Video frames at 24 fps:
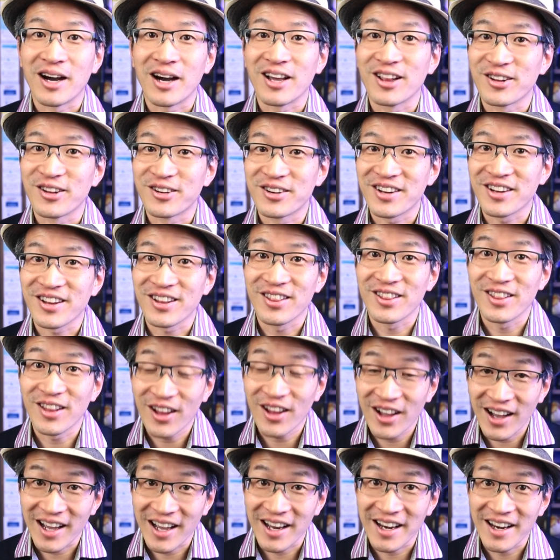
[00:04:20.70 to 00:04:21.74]
I learned a
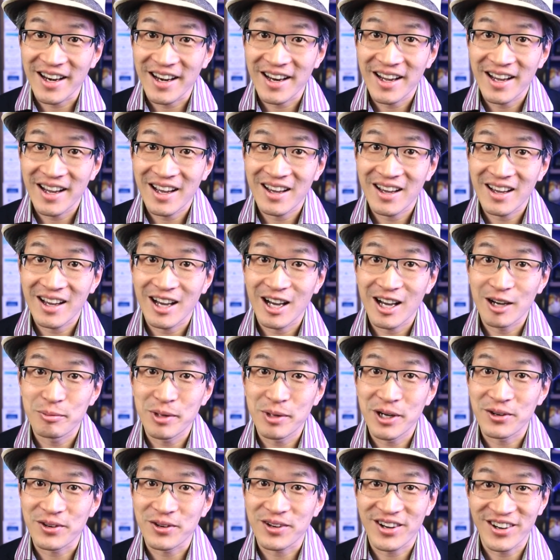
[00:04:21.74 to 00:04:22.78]
lot
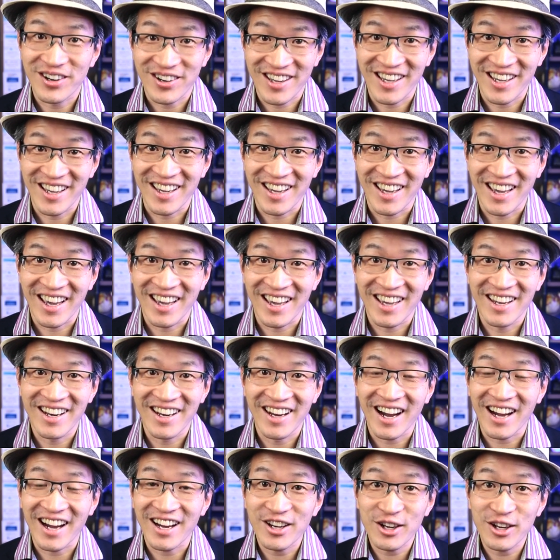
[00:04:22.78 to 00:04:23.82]
about cooking. And
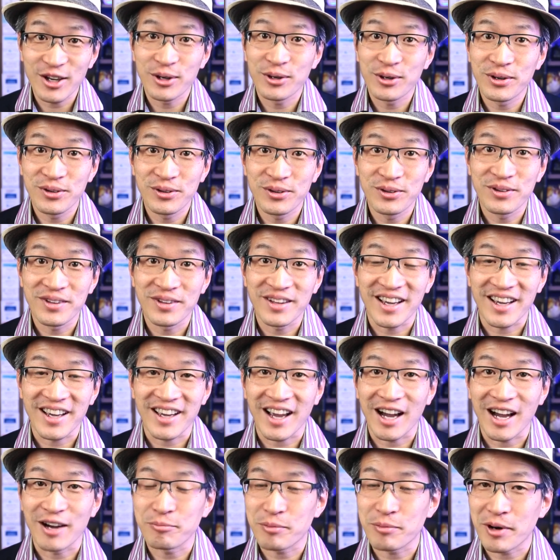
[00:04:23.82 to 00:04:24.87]
I know,
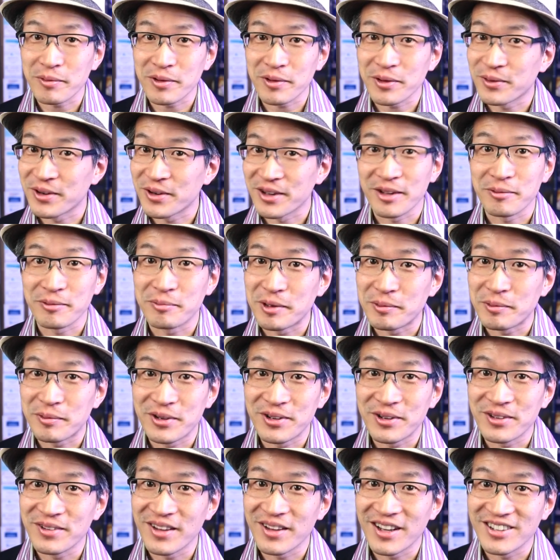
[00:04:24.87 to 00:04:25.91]
like, I'm probably one of the people
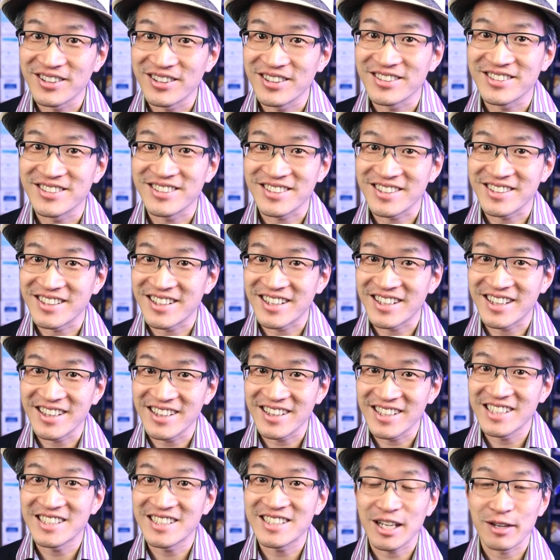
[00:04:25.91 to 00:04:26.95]
who loves the
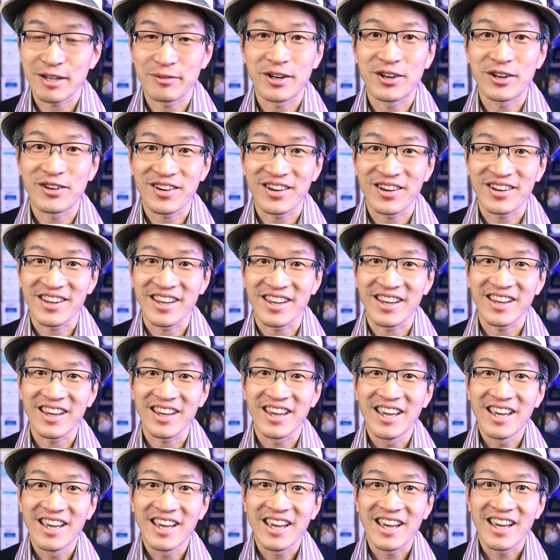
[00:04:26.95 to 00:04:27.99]
least about cooking
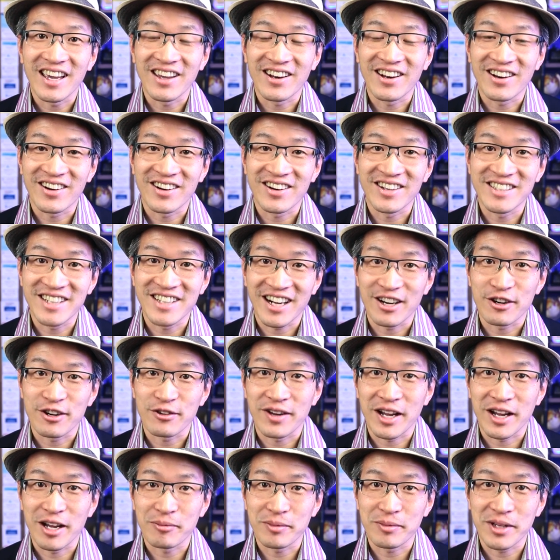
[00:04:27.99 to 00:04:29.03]
in our entire
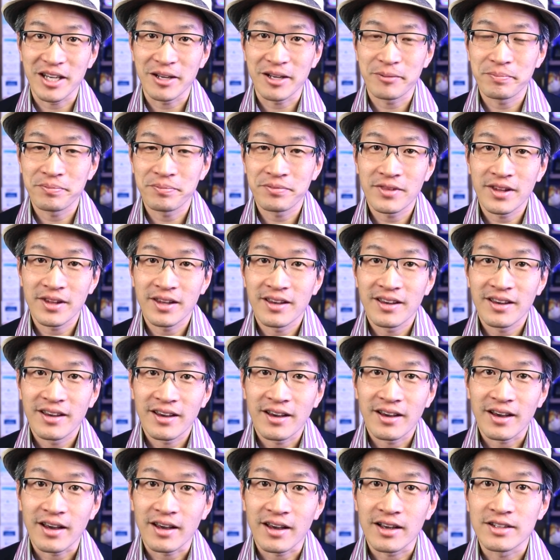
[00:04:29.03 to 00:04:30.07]
family.
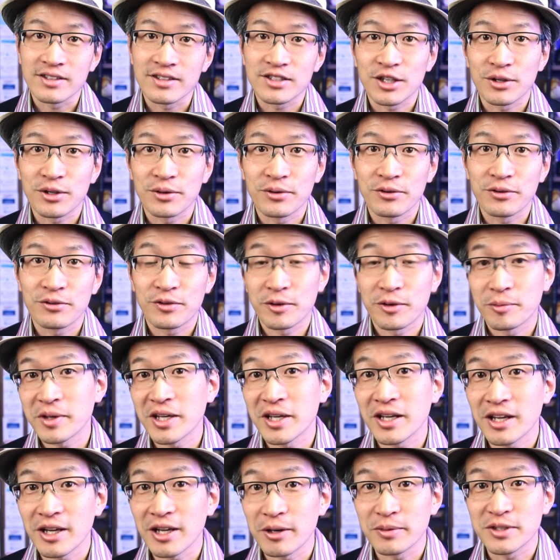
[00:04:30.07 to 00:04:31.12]
And so for
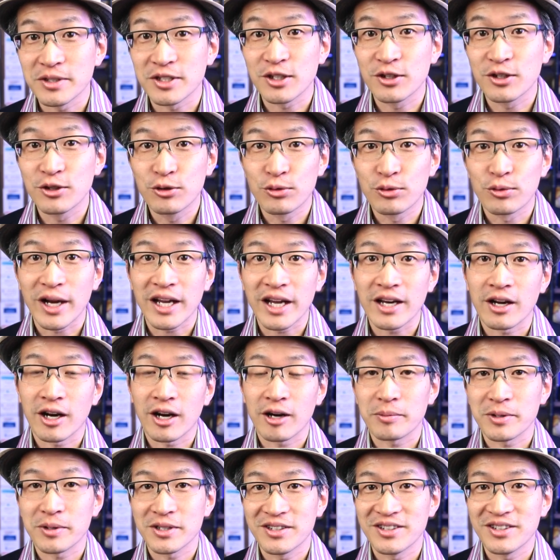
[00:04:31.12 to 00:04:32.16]
me, it was a great
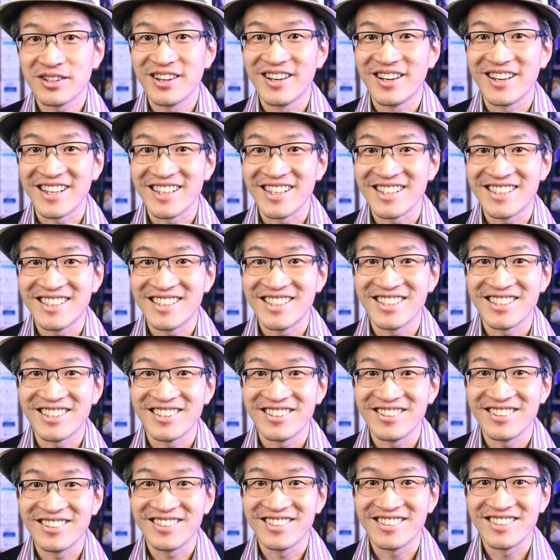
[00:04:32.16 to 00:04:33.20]
opportunity
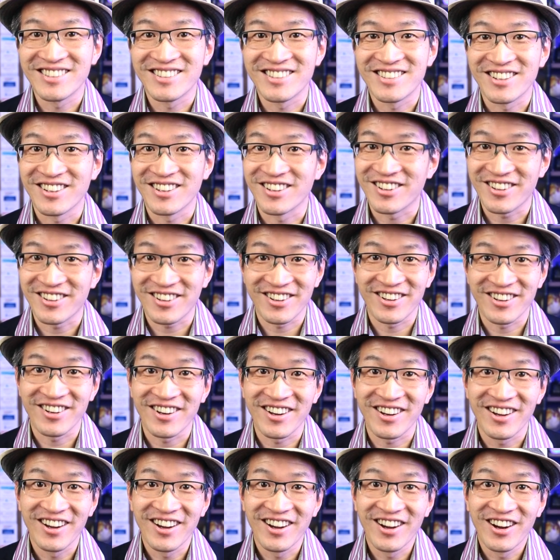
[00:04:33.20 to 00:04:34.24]
to just
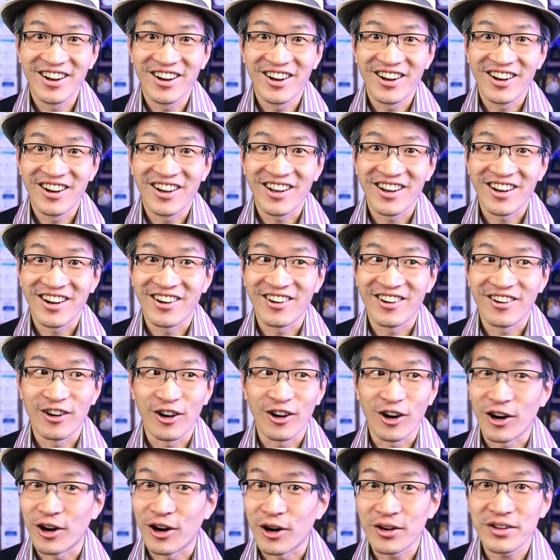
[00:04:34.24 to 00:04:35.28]
learn
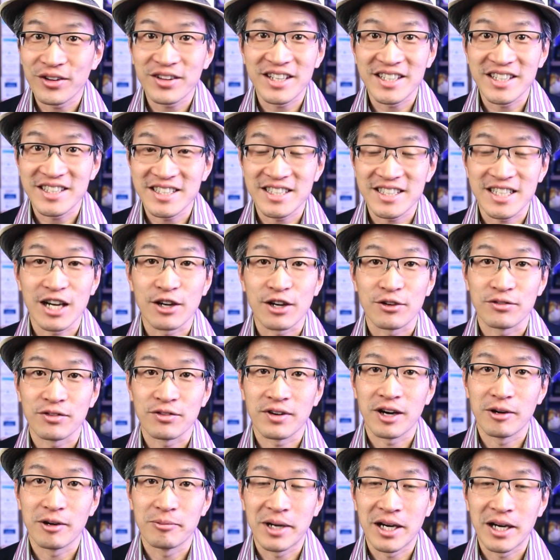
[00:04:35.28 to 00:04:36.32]
all this stuff
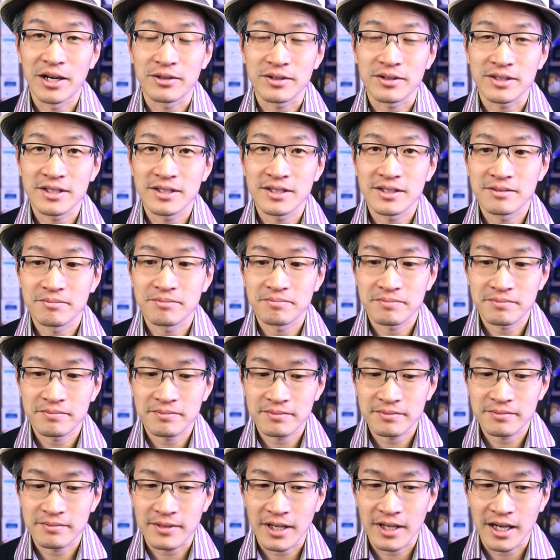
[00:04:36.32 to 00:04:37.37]
about
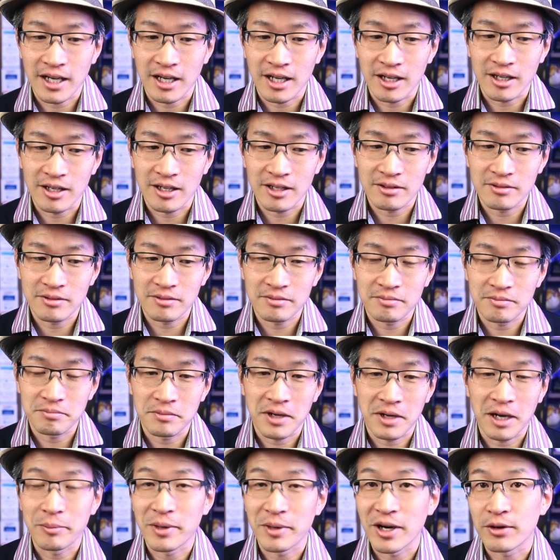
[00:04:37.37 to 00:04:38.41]
uh,
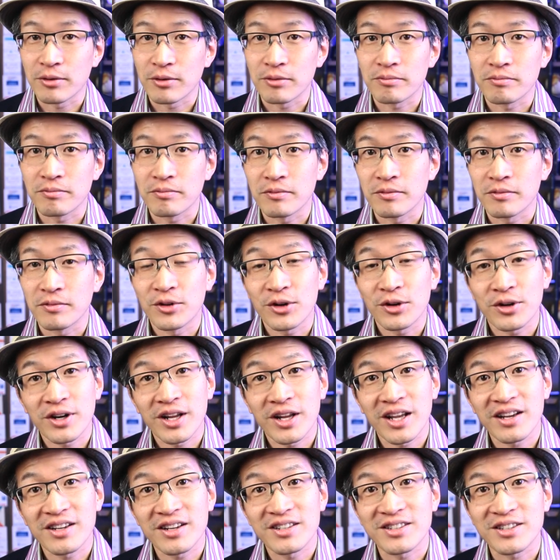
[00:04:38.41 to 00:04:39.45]
about
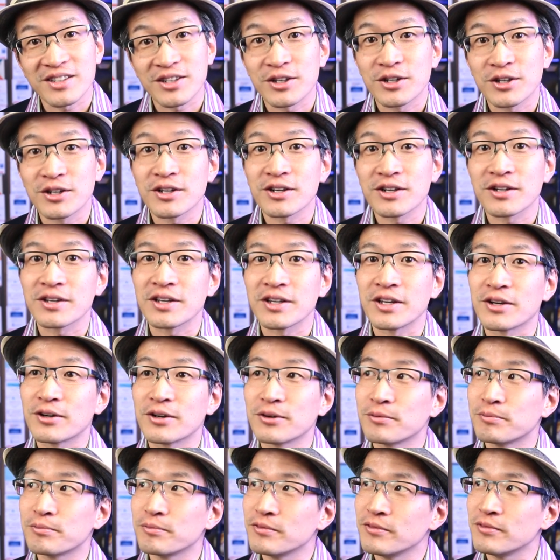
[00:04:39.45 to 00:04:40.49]
learning to cook, you
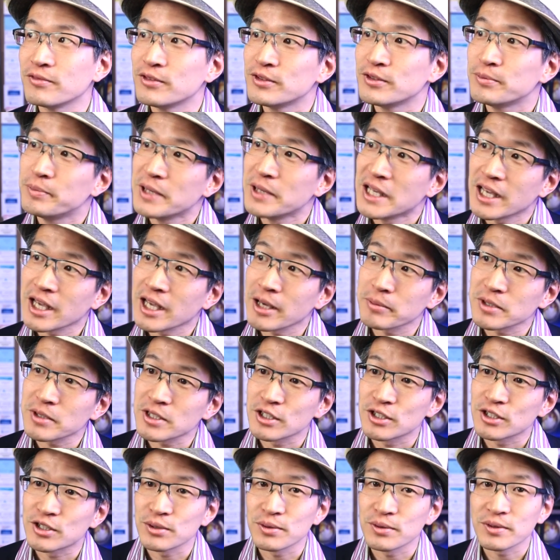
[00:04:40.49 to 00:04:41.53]
know, being able
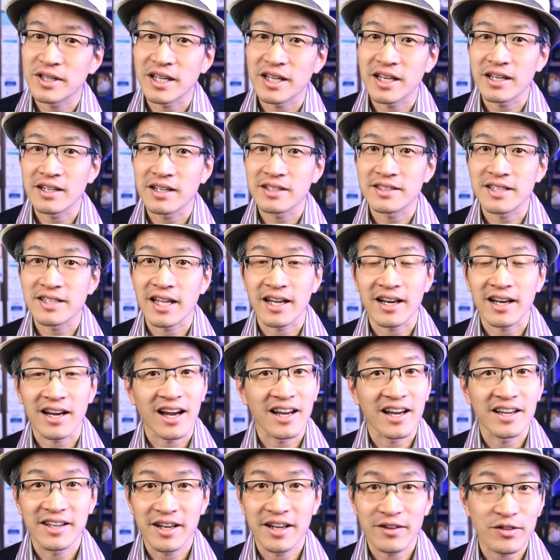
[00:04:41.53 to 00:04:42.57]
to do things that
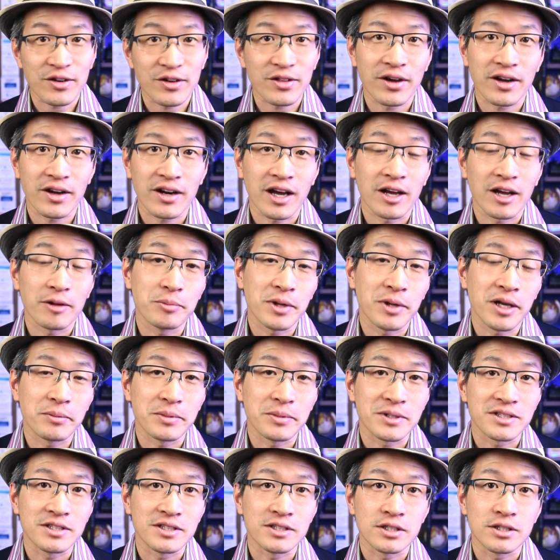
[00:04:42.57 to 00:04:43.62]
I never thought I'd be
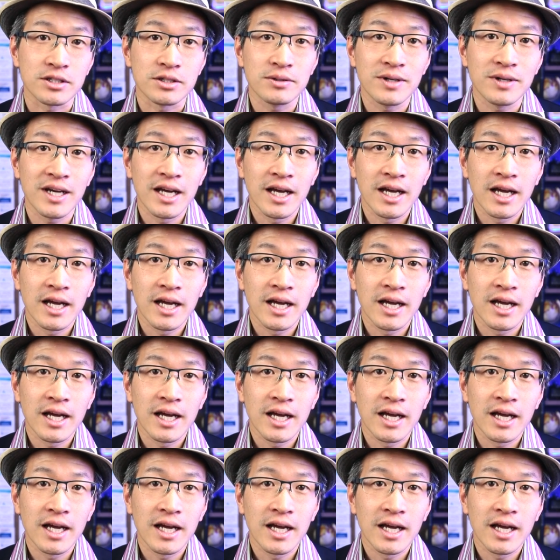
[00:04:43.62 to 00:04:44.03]
able to do.